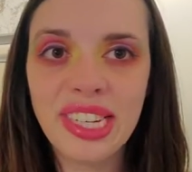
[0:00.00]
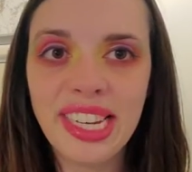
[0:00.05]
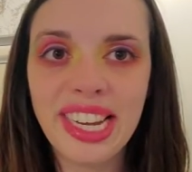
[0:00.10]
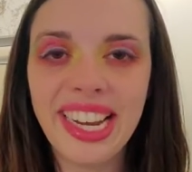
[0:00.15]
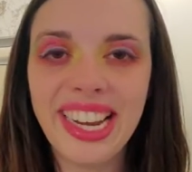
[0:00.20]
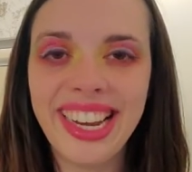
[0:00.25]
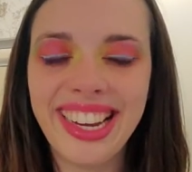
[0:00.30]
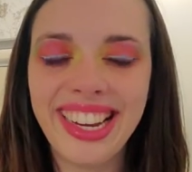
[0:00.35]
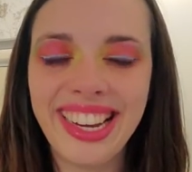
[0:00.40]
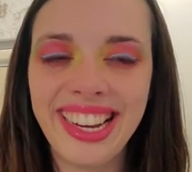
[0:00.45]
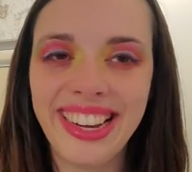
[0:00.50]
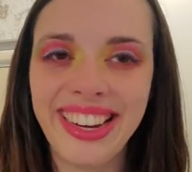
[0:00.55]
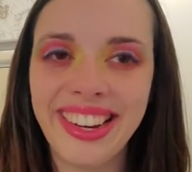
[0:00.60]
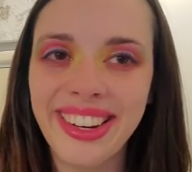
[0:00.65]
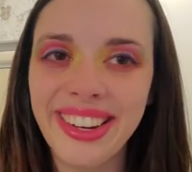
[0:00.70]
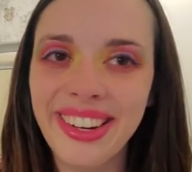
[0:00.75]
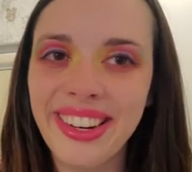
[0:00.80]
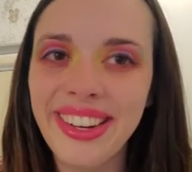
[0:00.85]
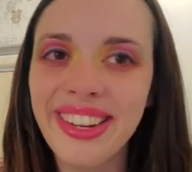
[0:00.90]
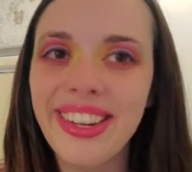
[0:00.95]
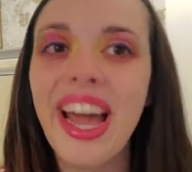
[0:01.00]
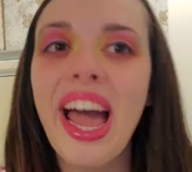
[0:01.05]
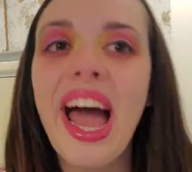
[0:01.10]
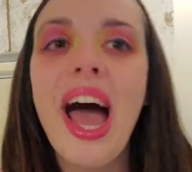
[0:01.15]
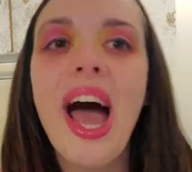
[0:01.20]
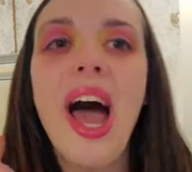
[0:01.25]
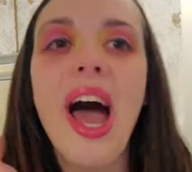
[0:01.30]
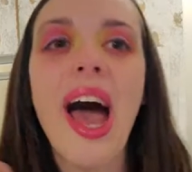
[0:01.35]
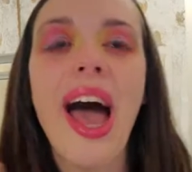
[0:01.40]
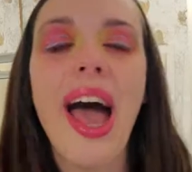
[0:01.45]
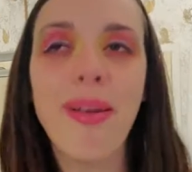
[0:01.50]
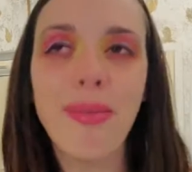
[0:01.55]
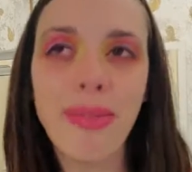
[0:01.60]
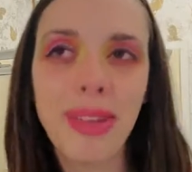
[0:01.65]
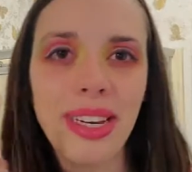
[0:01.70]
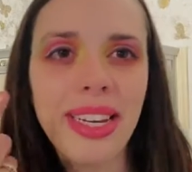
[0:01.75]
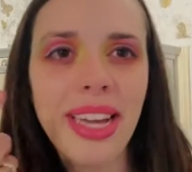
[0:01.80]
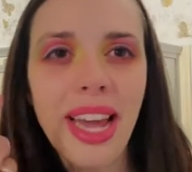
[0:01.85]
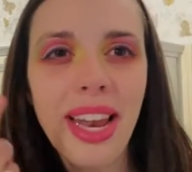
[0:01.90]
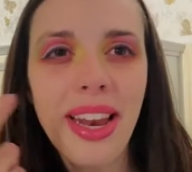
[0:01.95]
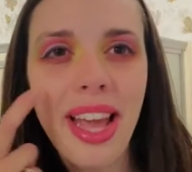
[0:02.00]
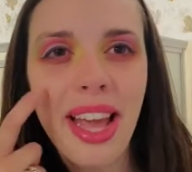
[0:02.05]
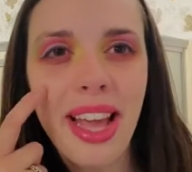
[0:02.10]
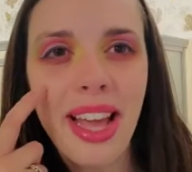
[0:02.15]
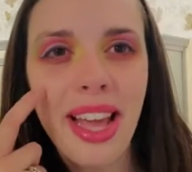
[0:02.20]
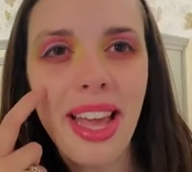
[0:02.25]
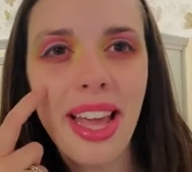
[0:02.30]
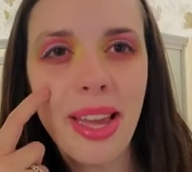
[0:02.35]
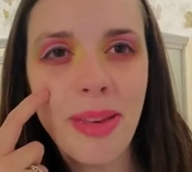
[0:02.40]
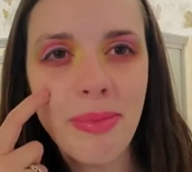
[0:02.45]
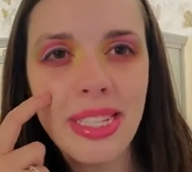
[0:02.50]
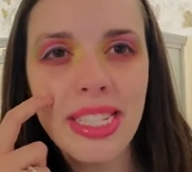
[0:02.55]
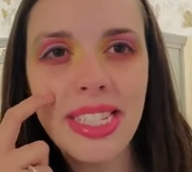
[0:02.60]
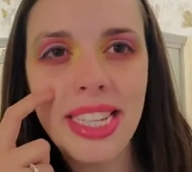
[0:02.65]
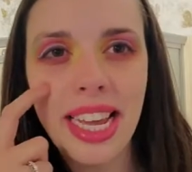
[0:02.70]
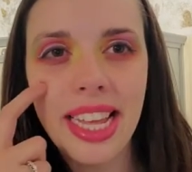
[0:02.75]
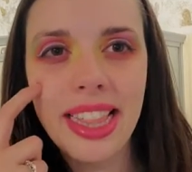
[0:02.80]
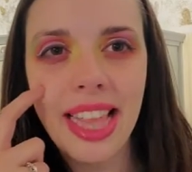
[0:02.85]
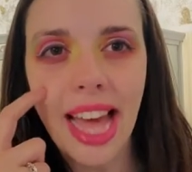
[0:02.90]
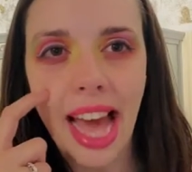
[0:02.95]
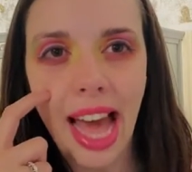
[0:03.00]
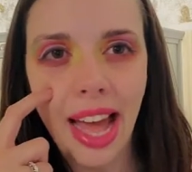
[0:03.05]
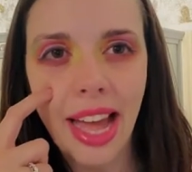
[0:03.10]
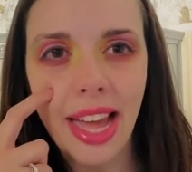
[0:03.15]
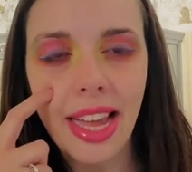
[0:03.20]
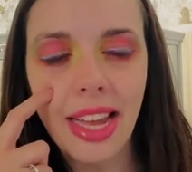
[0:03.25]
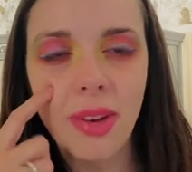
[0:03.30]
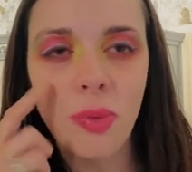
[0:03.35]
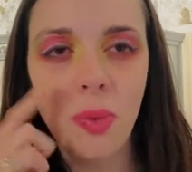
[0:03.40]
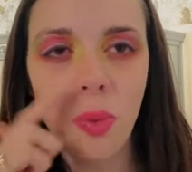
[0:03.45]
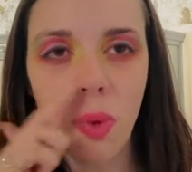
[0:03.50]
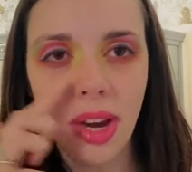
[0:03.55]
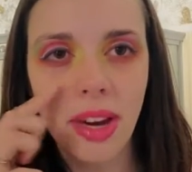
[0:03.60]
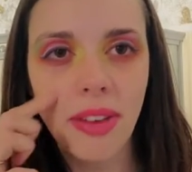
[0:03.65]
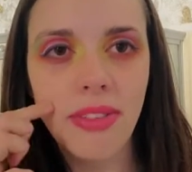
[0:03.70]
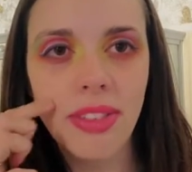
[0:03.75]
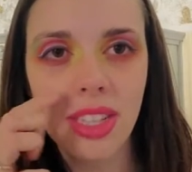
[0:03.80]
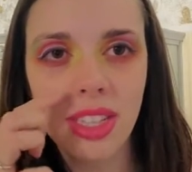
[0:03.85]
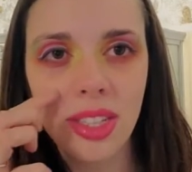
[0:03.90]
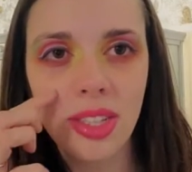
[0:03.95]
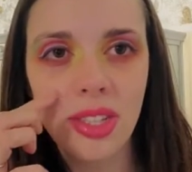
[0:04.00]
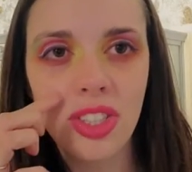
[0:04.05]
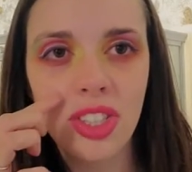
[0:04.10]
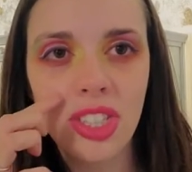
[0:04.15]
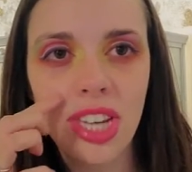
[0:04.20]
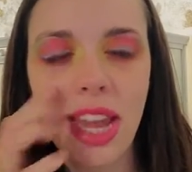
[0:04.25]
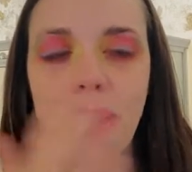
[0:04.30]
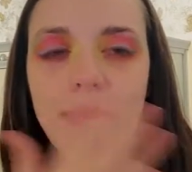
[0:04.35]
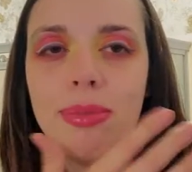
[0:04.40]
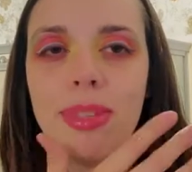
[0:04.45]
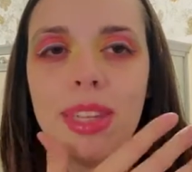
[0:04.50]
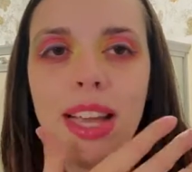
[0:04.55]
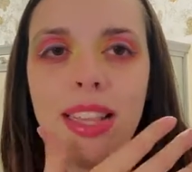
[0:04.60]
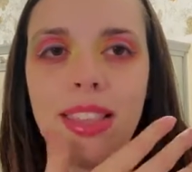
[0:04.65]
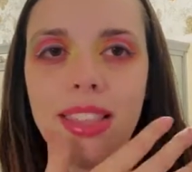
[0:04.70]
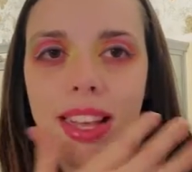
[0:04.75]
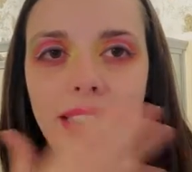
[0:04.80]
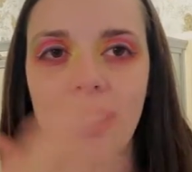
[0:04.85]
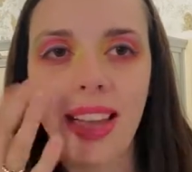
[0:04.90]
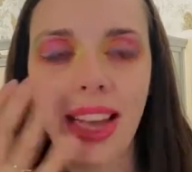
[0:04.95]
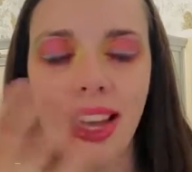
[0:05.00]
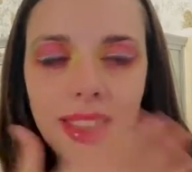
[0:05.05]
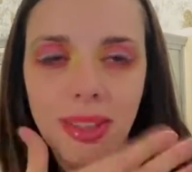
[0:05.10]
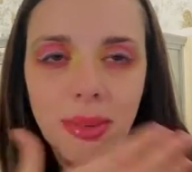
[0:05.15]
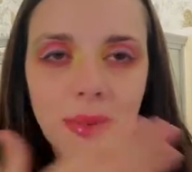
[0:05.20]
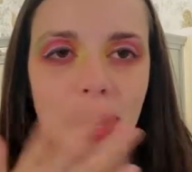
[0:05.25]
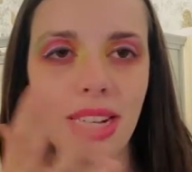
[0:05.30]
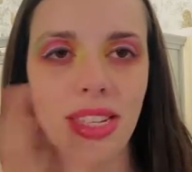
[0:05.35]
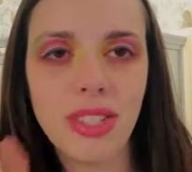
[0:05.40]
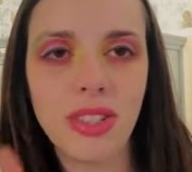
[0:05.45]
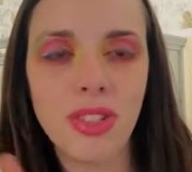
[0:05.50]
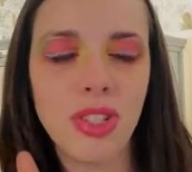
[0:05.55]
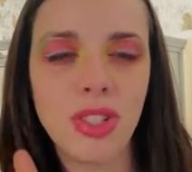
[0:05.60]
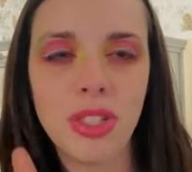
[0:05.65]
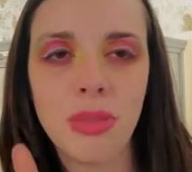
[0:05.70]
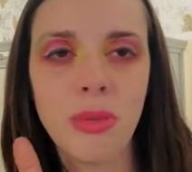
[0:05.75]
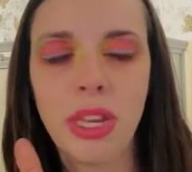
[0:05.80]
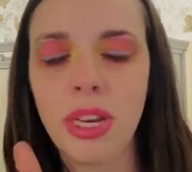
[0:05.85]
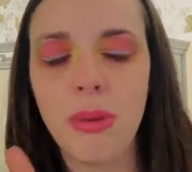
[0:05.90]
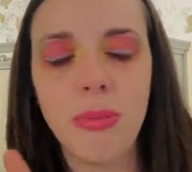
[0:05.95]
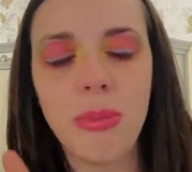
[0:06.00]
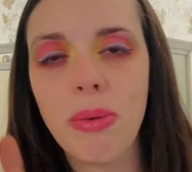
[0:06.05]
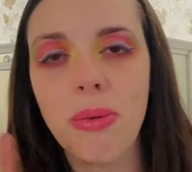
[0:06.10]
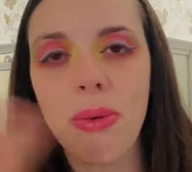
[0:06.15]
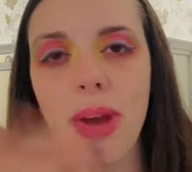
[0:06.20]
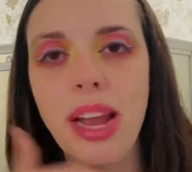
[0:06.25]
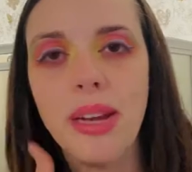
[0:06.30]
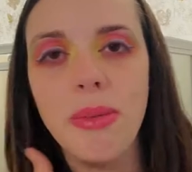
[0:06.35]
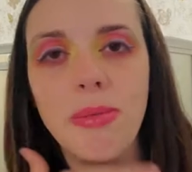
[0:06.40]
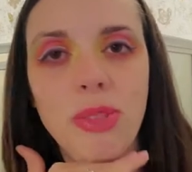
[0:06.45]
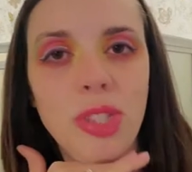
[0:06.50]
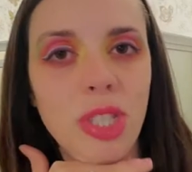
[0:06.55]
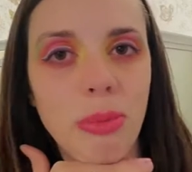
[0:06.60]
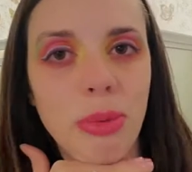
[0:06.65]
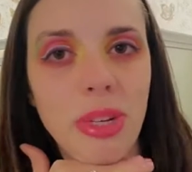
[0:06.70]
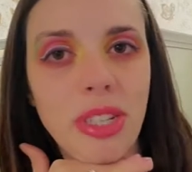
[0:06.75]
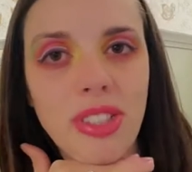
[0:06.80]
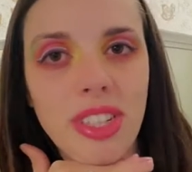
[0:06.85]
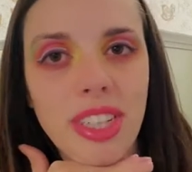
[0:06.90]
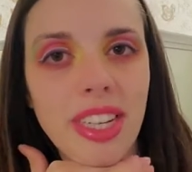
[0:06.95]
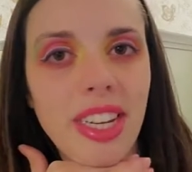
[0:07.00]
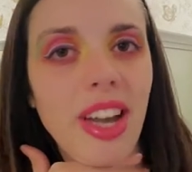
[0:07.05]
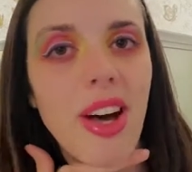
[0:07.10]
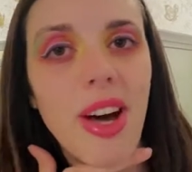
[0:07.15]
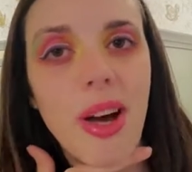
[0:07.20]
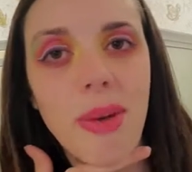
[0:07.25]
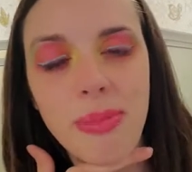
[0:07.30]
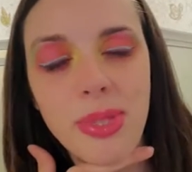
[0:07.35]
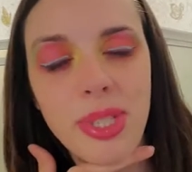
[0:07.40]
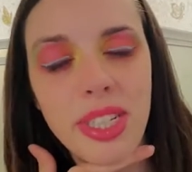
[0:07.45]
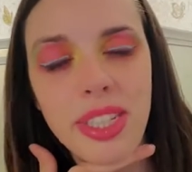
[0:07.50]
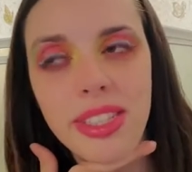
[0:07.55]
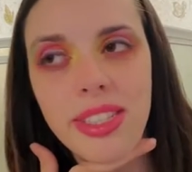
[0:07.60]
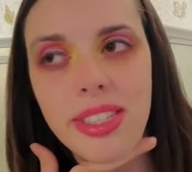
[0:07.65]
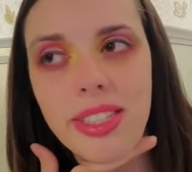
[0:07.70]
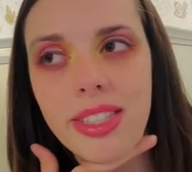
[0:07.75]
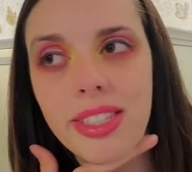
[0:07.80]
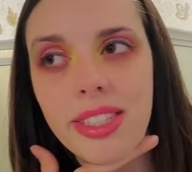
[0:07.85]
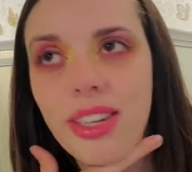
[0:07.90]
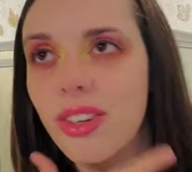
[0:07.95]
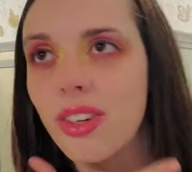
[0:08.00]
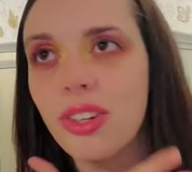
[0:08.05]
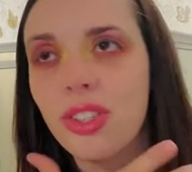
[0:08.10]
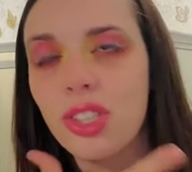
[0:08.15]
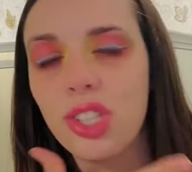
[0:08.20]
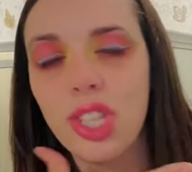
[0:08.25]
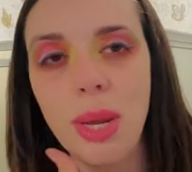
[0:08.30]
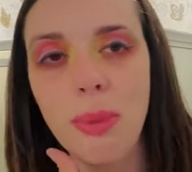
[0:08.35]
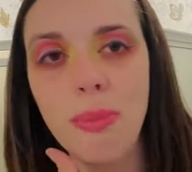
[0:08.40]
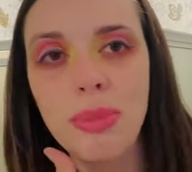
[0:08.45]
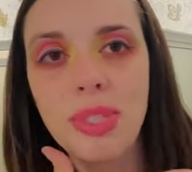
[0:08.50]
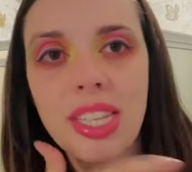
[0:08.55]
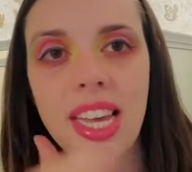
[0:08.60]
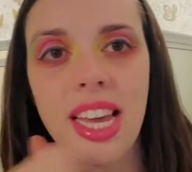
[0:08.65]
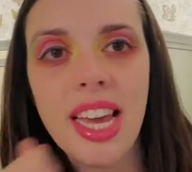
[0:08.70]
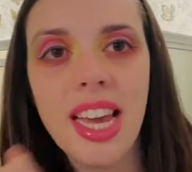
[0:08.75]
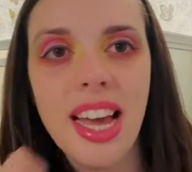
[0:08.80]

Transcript: here. I'm gonna kind of imitate that in one of the little shapes and then like the rest are just gonna be random geometric options or shapes.